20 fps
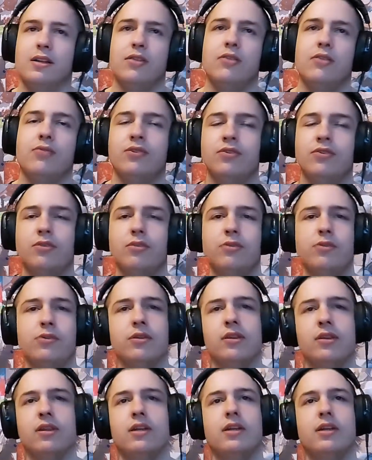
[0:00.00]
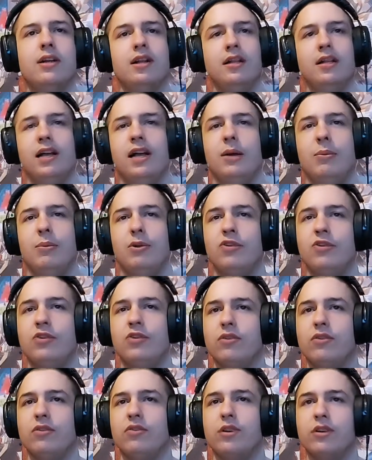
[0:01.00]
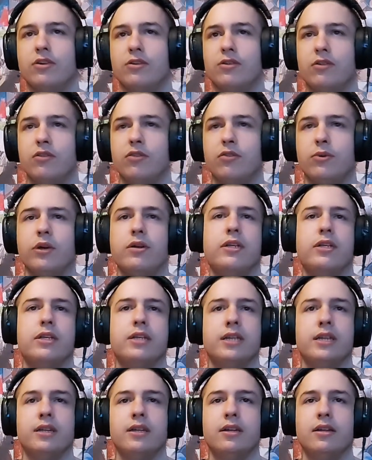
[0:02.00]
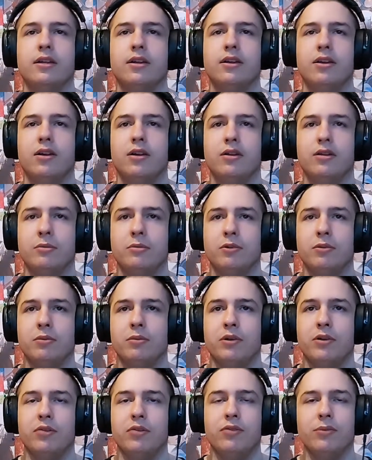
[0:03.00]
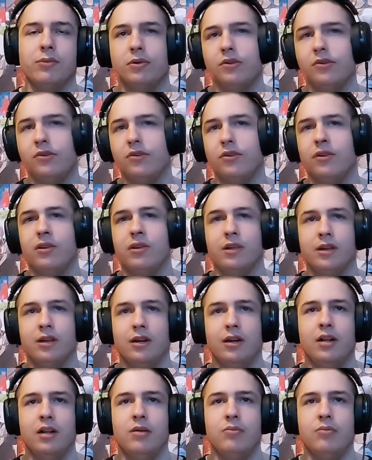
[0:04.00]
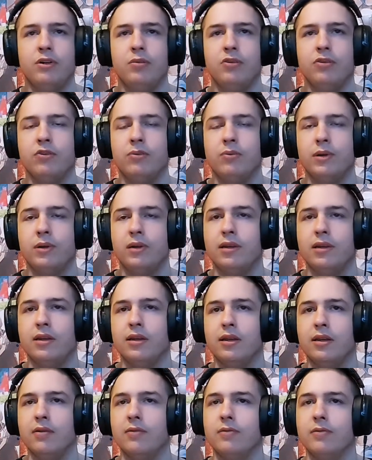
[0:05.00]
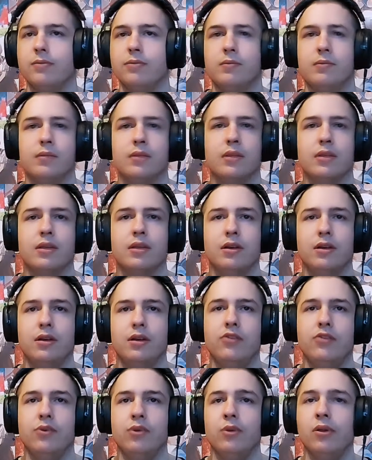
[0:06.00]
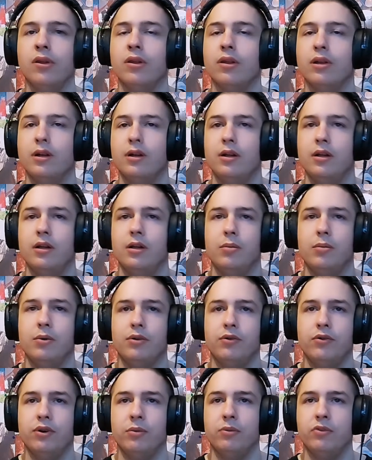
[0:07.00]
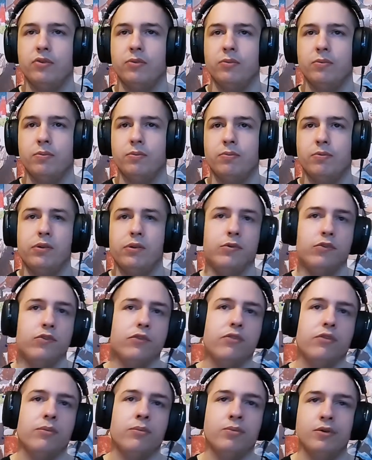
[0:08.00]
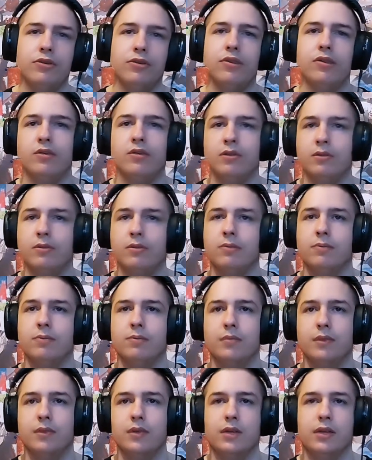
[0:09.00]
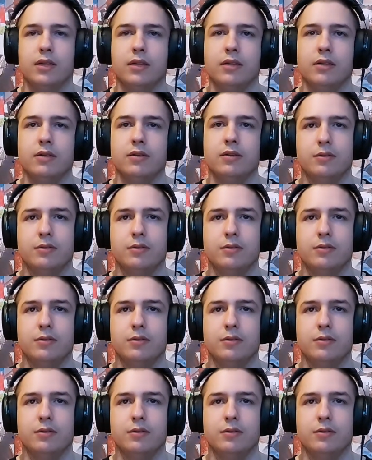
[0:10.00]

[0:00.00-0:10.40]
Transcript: The first option. How much have you changed since you were a kid? A lot, I'm a completely different person. Pretty much completely, a little, but overall I'm pretty much the same person. Yeah.